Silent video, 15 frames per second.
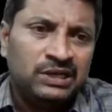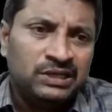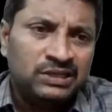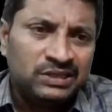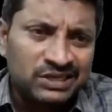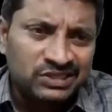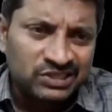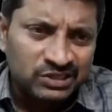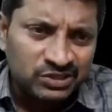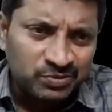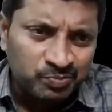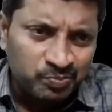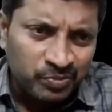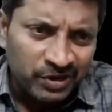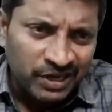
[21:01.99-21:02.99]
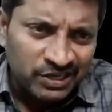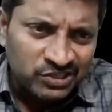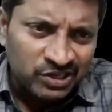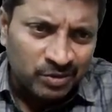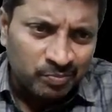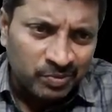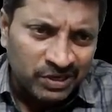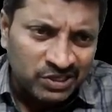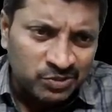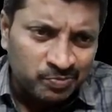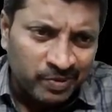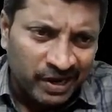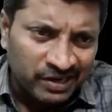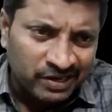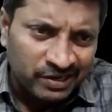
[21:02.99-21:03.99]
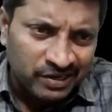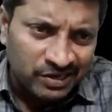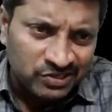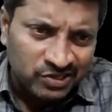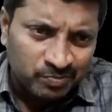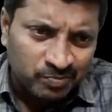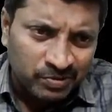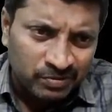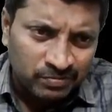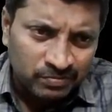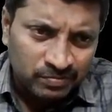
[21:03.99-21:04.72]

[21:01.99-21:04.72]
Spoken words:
That's a simple example is banking example.